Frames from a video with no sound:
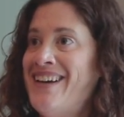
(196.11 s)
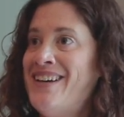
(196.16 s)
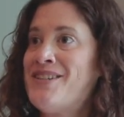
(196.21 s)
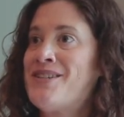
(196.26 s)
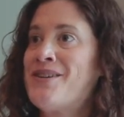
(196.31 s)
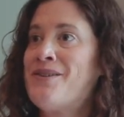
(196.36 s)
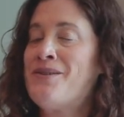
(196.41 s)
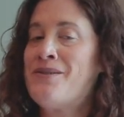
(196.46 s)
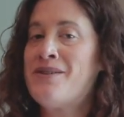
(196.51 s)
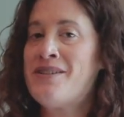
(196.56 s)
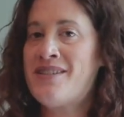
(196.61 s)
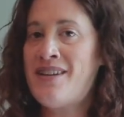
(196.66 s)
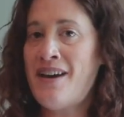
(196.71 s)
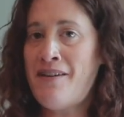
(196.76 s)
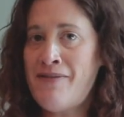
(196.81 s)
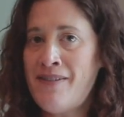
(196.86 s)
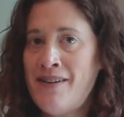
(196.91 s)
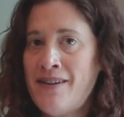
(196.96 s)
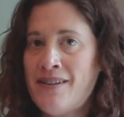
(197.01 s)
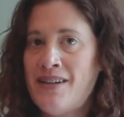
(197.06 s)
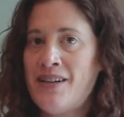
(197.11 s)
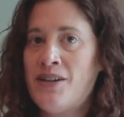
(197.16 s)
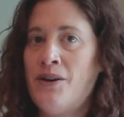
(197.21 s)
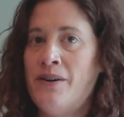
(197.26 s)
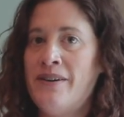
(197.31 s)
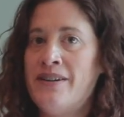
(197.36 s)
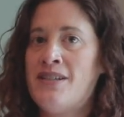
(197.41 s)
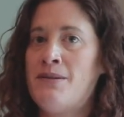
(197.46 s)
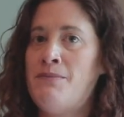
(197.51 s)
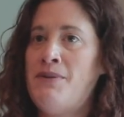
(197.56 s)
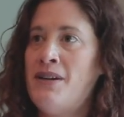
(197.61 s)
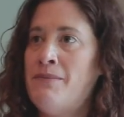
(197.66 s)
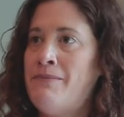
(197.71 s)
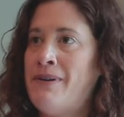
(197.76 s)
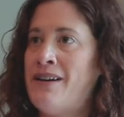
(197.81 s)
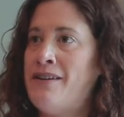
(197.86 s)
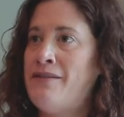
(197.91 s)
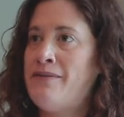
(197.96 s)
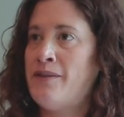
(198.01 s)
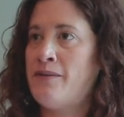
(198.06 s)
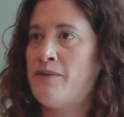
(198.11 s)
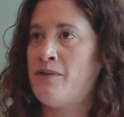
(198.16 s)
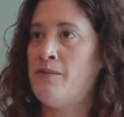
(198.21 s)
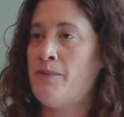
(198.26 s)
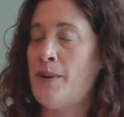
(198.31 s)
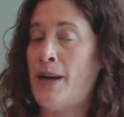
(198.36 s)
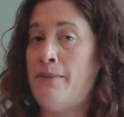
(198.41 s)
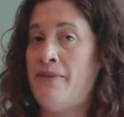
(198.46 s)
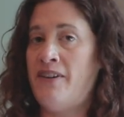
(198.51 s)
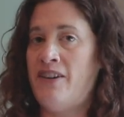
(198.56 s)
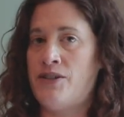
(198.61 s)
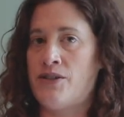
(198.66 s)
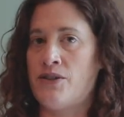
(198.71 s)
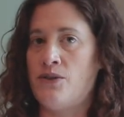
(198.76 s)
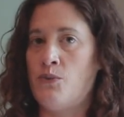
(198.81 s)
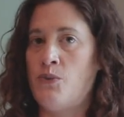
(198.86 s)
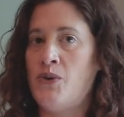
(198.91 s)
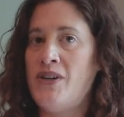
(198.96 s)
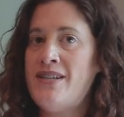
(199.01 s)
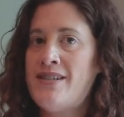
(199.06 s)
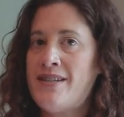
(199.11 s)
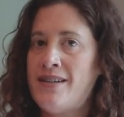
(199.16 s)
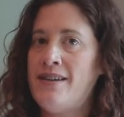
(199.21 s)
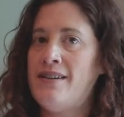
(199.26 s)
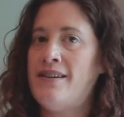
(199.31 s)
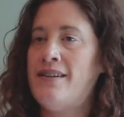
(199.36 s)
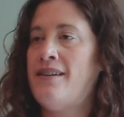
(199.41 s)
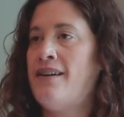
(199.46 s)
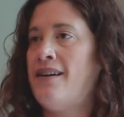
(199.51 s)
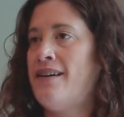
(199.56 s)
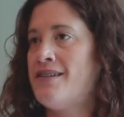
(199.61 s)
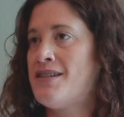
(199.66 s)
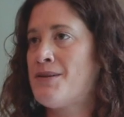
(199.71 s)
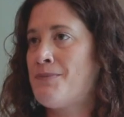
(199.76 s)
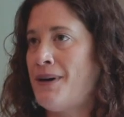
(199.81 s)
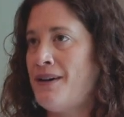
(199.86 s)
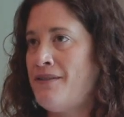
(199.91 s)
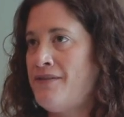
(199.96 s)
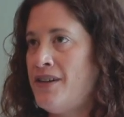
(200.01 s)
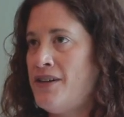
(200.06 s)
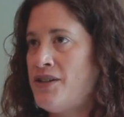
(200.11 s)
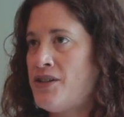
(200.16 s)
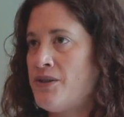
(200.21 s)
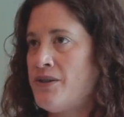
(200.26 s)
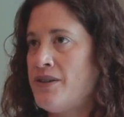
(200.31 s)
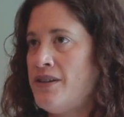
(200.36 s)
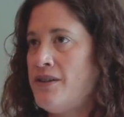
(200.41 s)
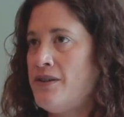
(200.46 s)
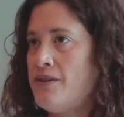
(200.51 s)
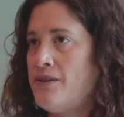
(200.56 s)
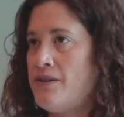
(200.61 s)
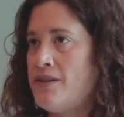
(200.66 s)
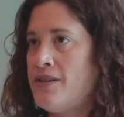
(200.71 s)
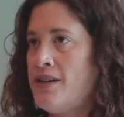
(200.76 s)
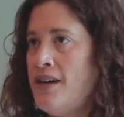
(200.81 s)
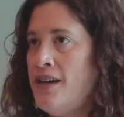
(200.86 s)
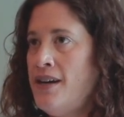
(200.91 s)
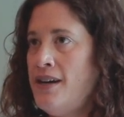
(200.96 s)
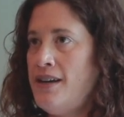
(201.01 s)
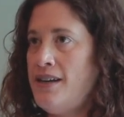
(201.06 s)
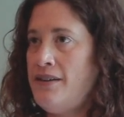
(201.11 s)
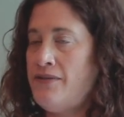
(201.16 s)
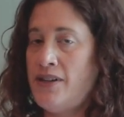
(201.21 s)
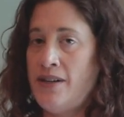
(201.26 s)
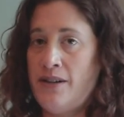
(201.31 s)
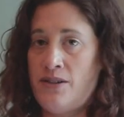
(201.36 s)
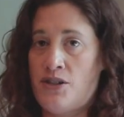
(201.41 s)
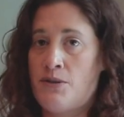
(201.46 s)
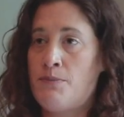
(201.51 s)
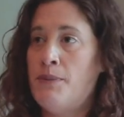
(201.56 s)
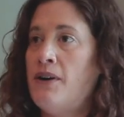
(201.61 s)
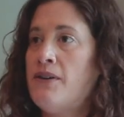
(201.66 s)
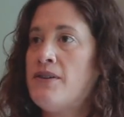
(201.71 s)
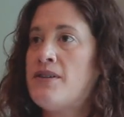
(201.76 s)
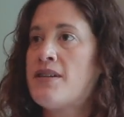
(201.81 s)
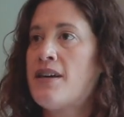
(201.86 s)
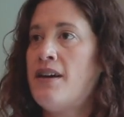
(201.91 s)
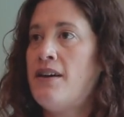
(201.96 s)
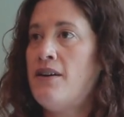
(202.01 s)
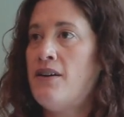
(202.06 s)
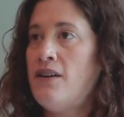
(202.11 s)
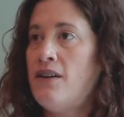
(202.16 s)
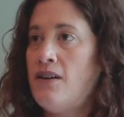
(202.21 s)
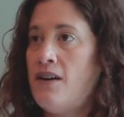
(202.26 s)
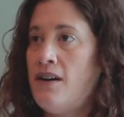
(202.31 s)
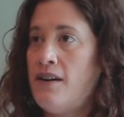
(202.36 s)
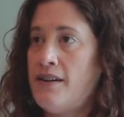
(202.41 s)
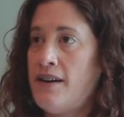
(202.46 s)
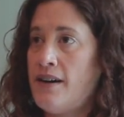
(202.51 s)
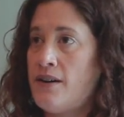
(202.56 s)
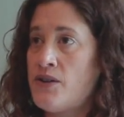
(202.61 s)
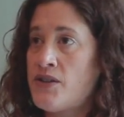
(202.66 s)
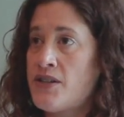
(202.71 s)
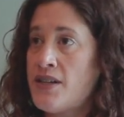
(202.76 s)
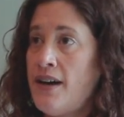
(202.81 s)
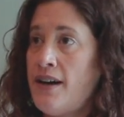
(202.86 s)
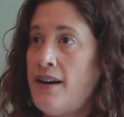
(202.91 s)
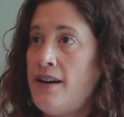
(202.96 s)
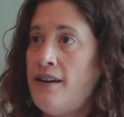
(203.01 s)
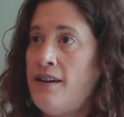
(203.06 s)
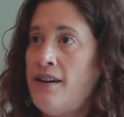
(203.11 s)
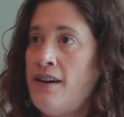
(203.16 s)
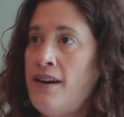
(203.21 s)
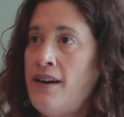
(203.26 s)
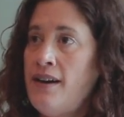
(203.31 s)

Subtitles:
So there is definitely going to be a benefit from bifacial. We see an enhanced bifacial yield even at small scale on our site.